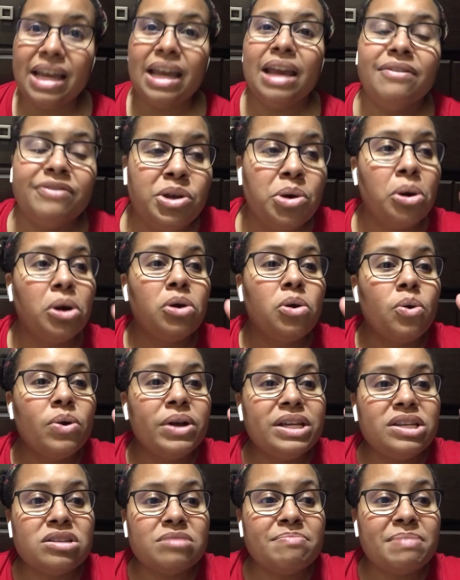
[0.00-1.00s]
If you're
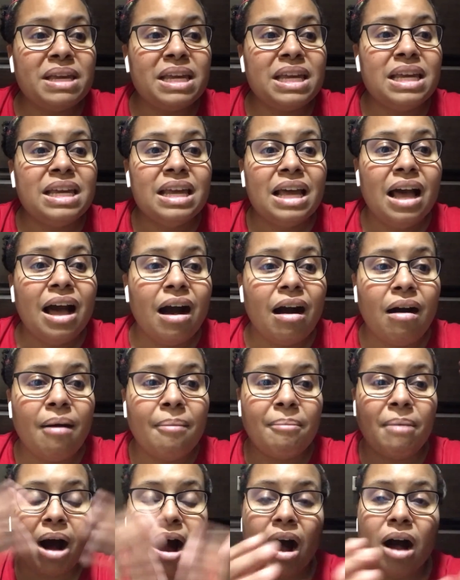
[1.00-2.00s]
going to be a
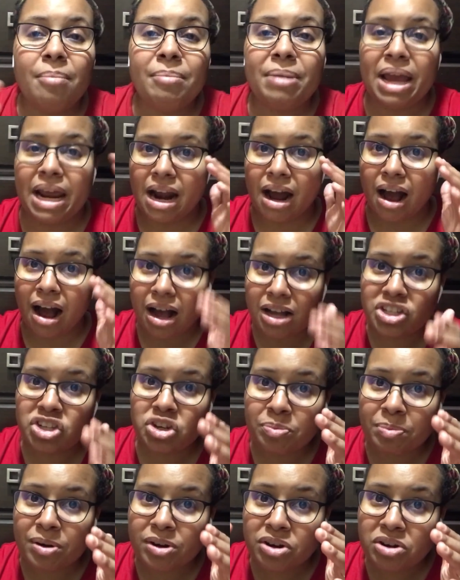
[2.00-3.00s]
mom and an
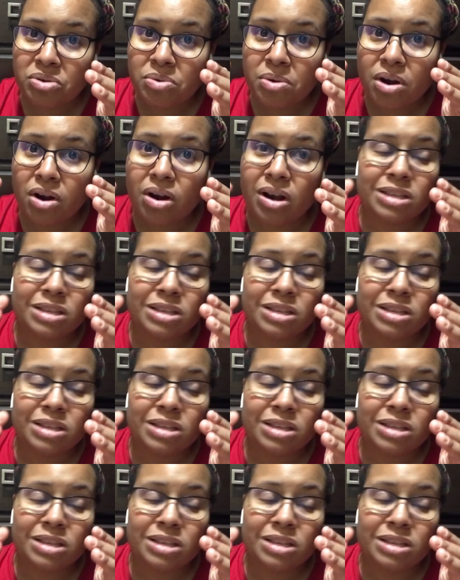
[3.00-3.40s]
entrepreneur,